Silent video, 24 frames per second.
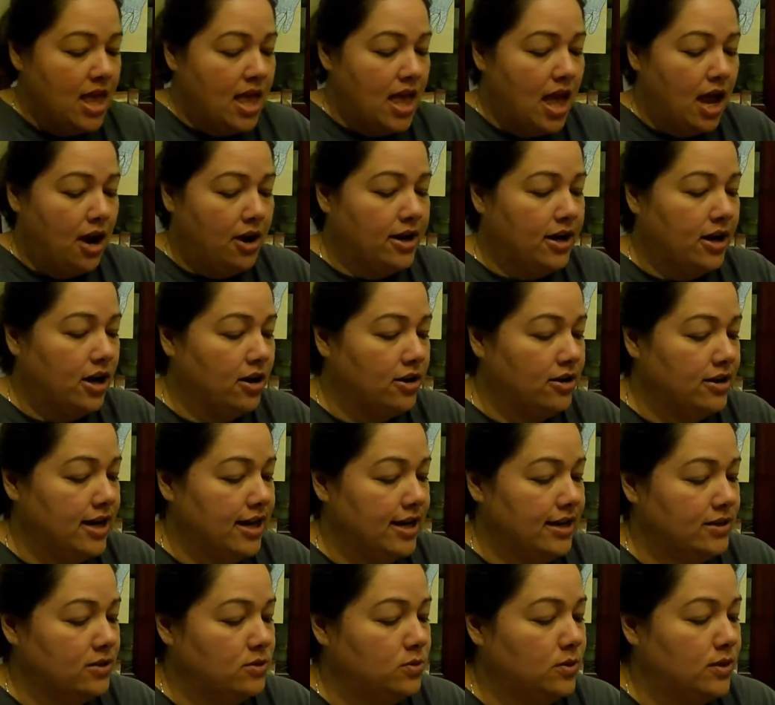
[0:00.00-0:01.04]
All right, our
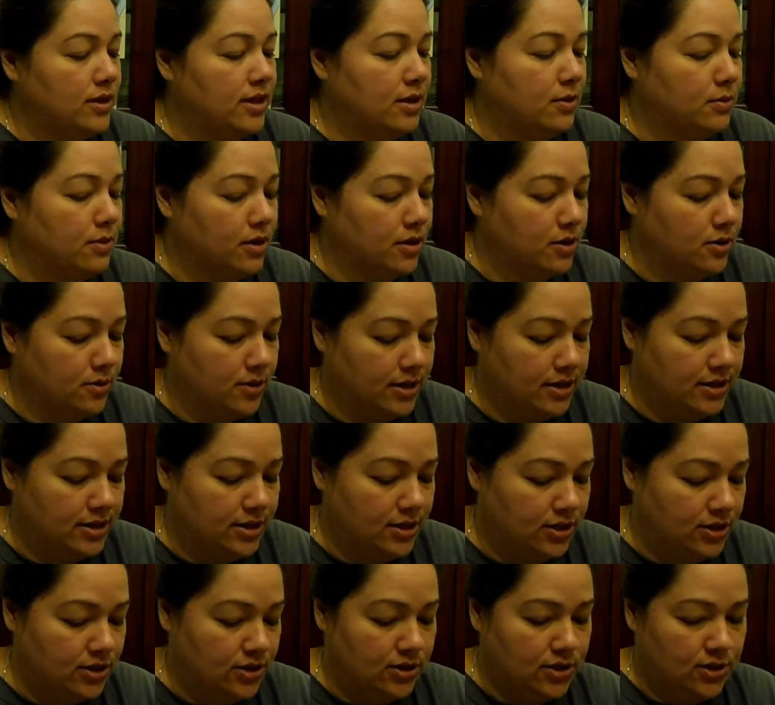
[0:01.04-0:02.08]
next one that we're going to
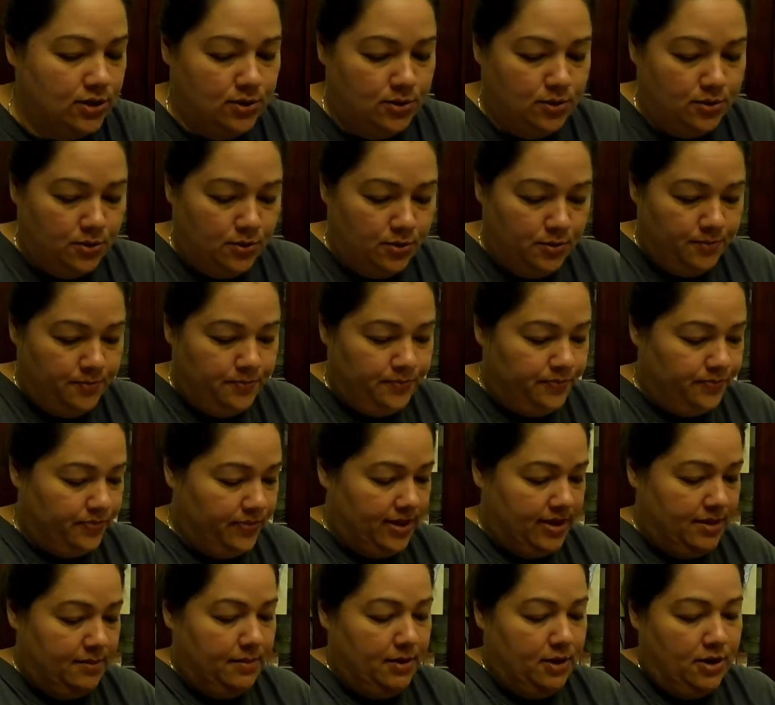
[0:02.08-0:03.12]
do,
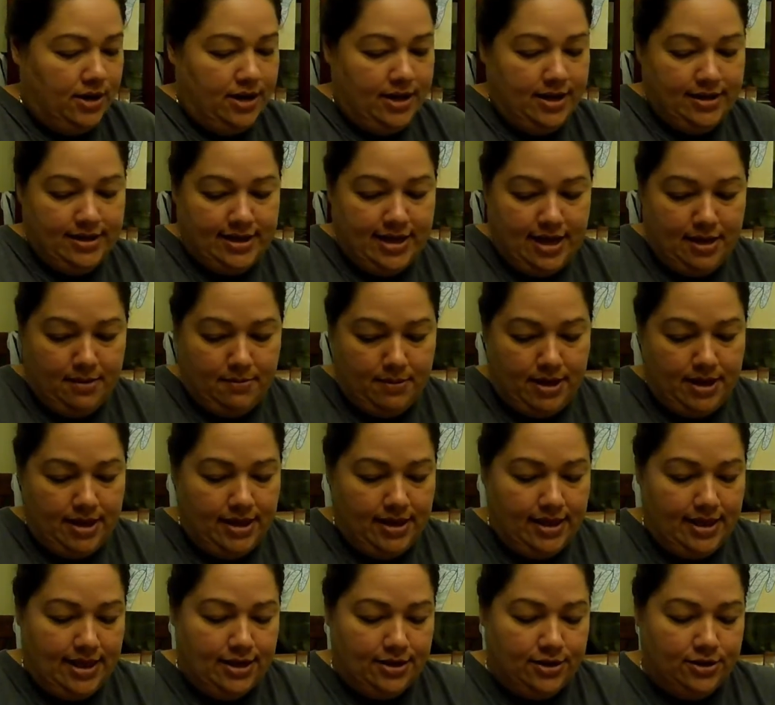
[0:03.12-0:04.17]
let me go ahead and take my
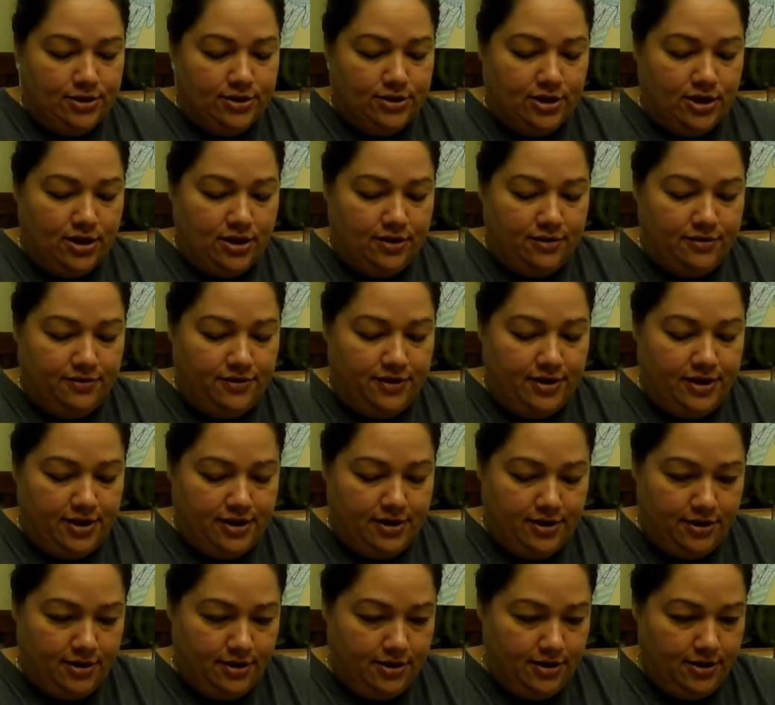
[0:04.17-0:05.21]
letters off
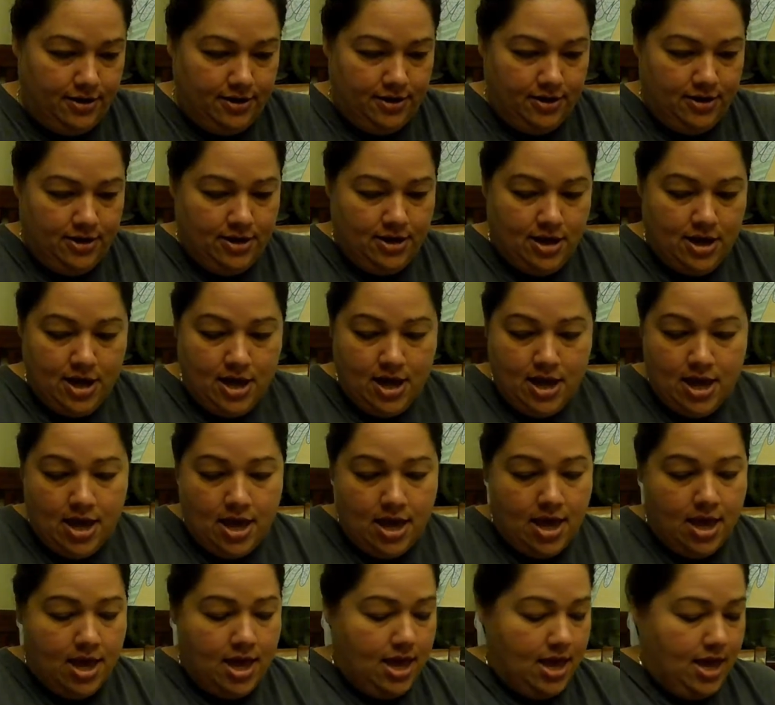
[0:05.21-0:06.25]
here
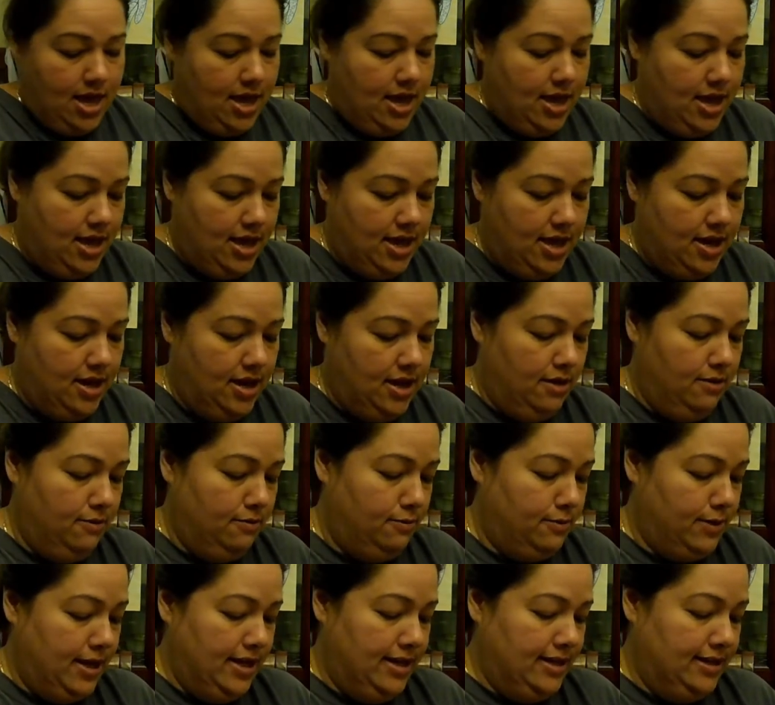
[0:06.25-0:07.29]
and
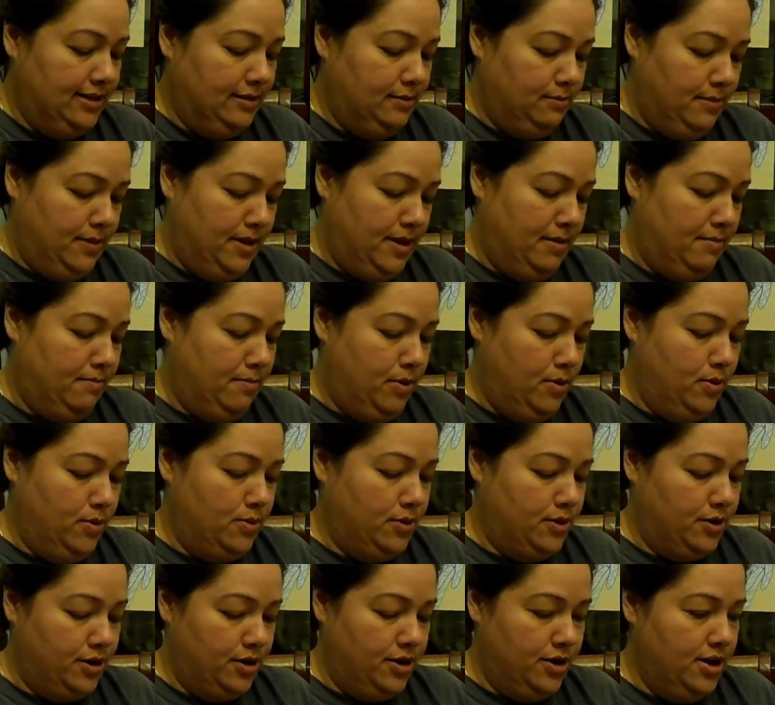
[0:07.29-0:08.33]
erase my
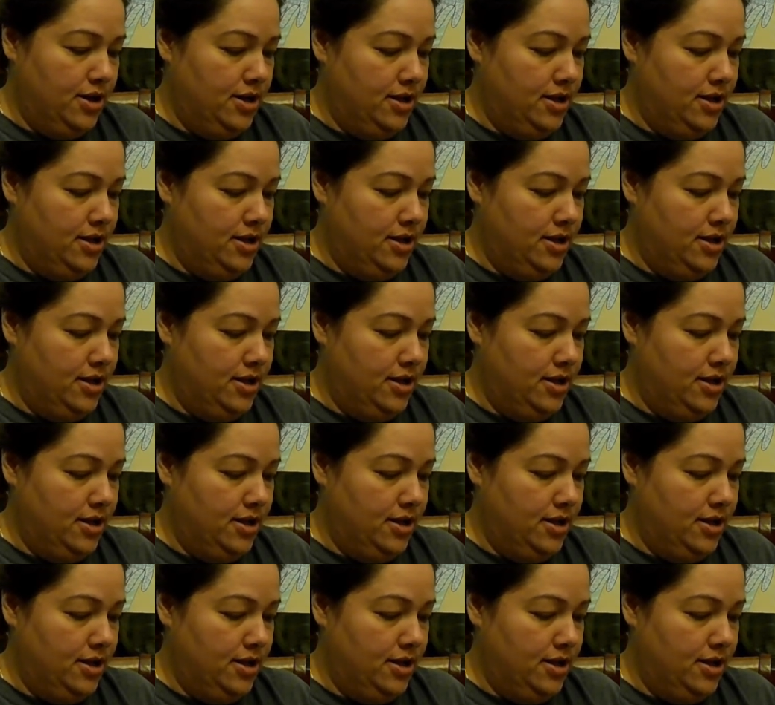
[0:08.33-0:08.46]
board.